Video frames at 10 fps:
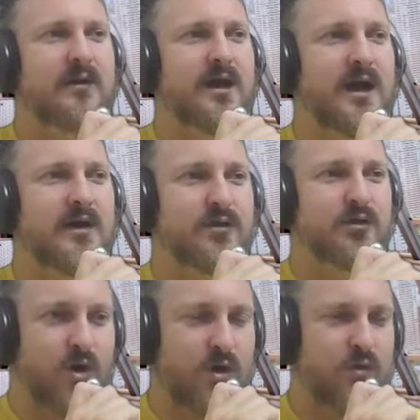The
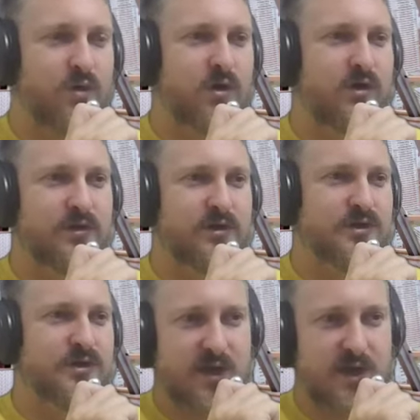Growatt, the
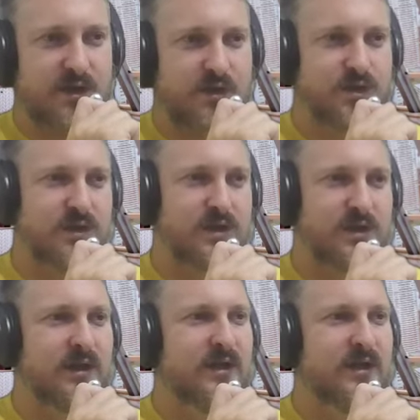Sigenergy.